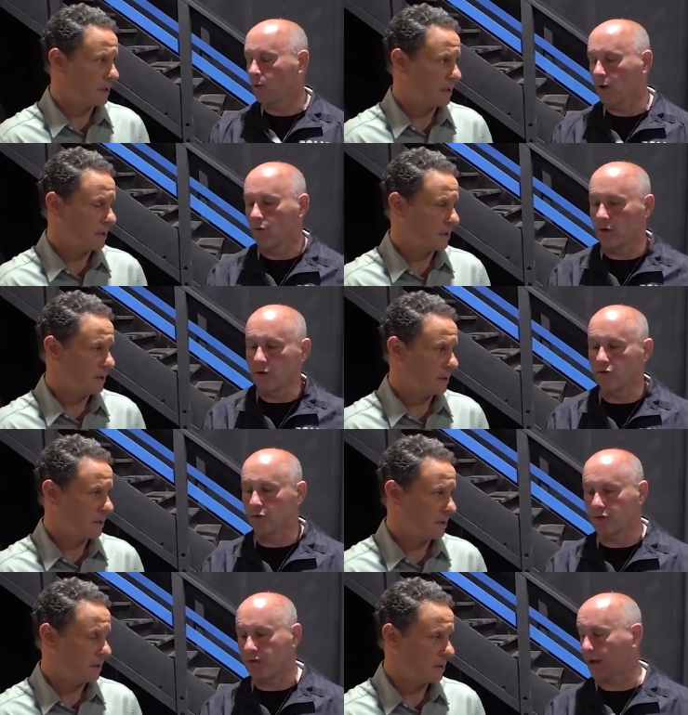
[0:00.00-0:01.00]
Speaker 1: We're going to run you through
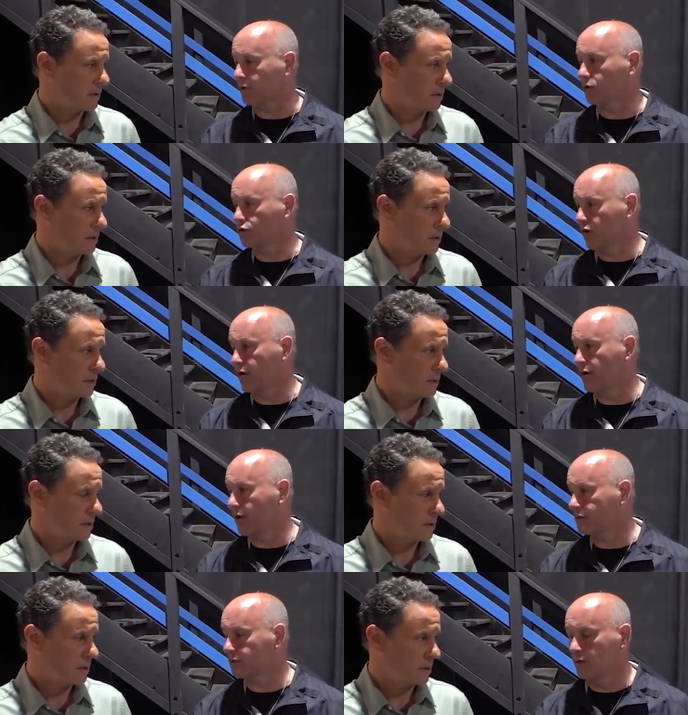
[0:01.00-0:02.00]
the tactical training
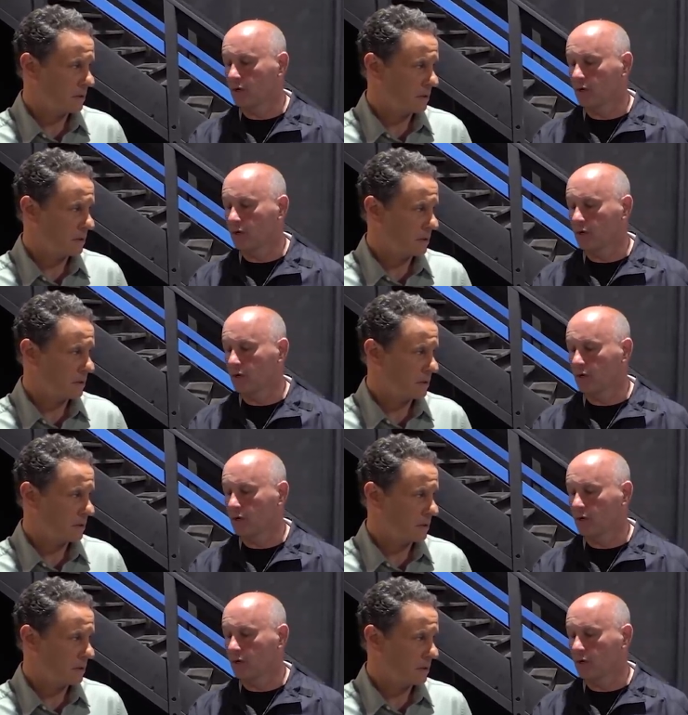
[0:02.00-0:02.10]
house.